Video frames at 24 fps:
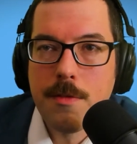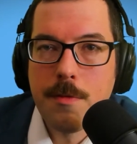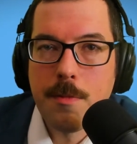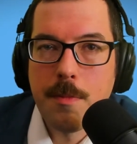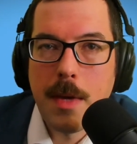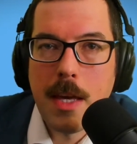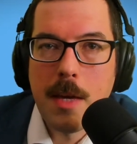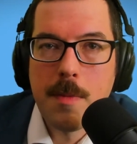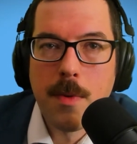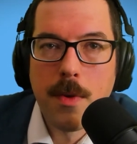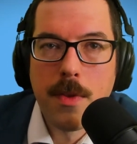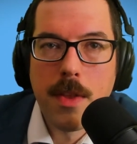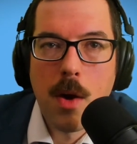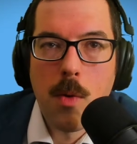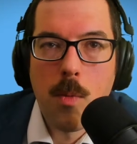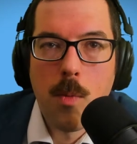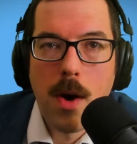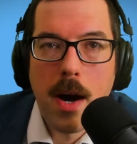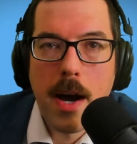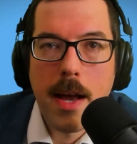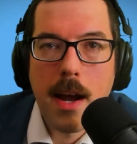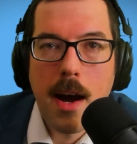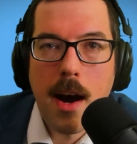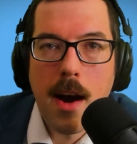people that
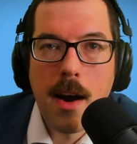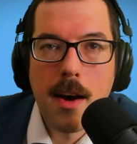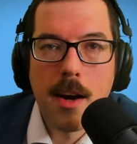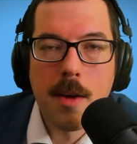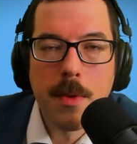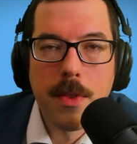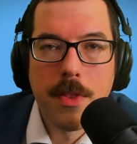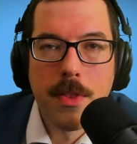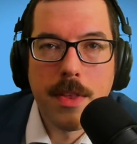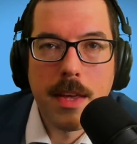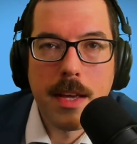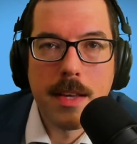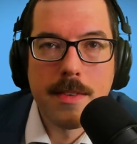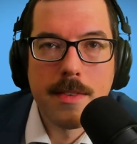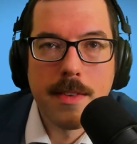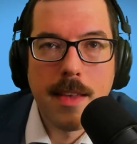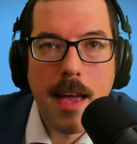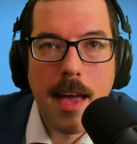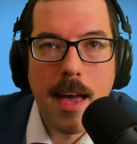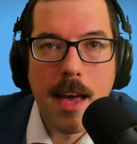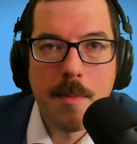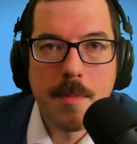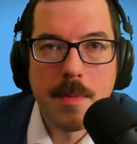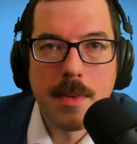want horrible things to
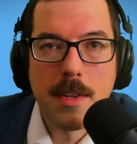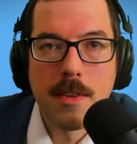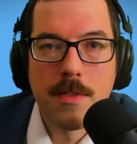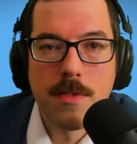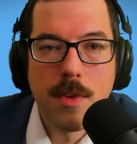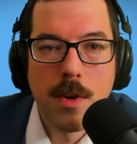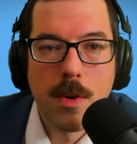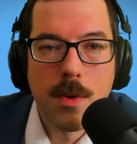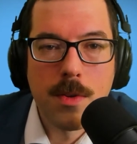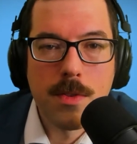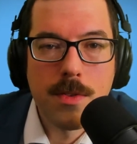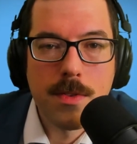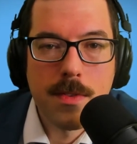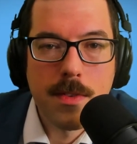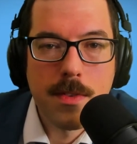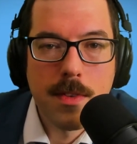happen to folks?